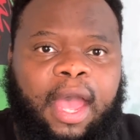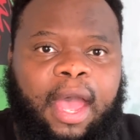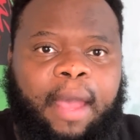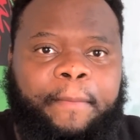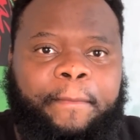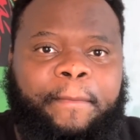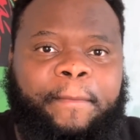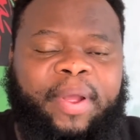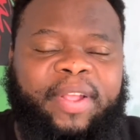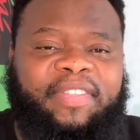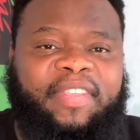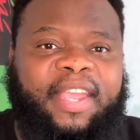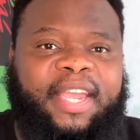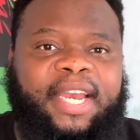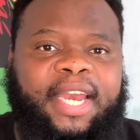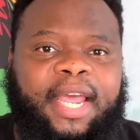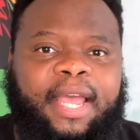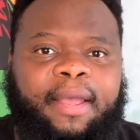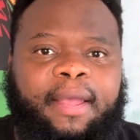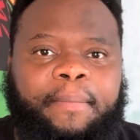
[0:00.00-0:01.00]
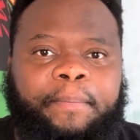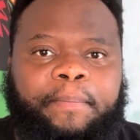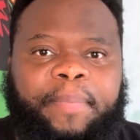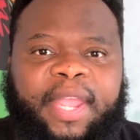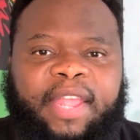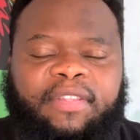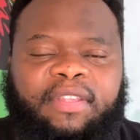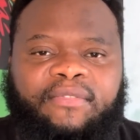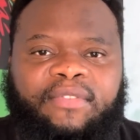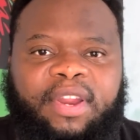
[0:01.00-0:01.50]
particular
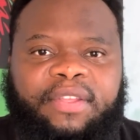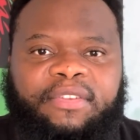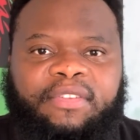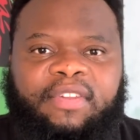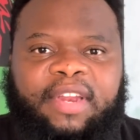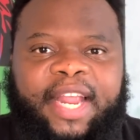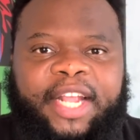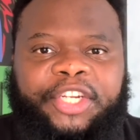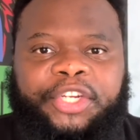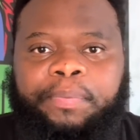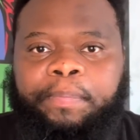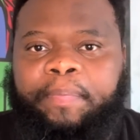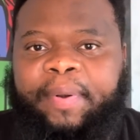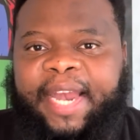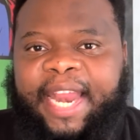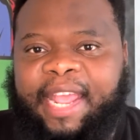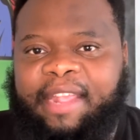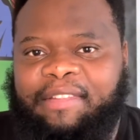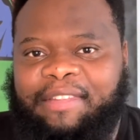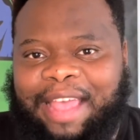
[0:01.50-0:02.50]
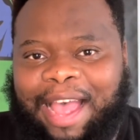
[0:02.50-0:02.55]
piece of legislation plays